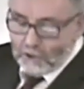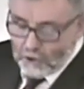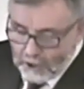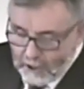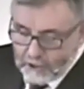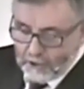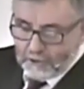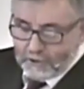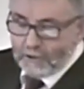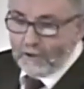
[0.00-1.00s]

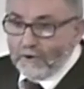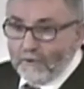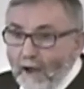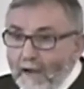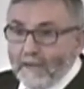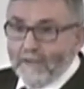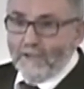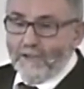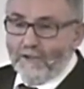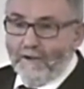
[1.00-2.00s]
Jesus
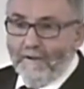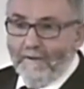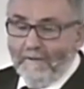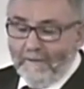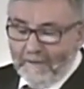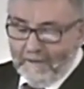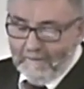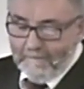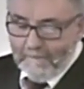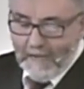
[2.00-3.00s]
Christ.
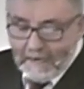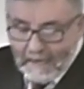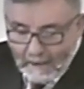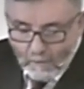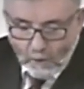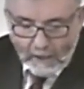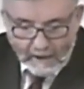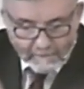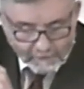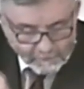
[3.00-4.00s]
In him we
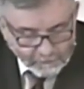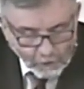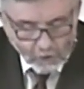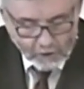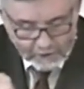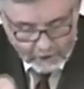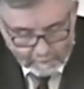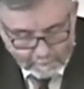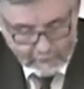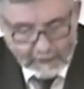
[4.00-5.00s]
have the full and
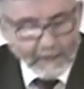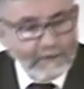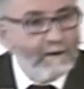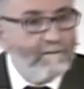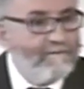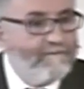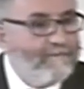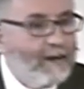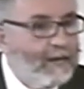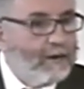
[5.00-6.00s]
complete and
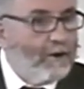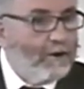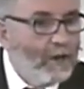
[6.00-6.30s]
final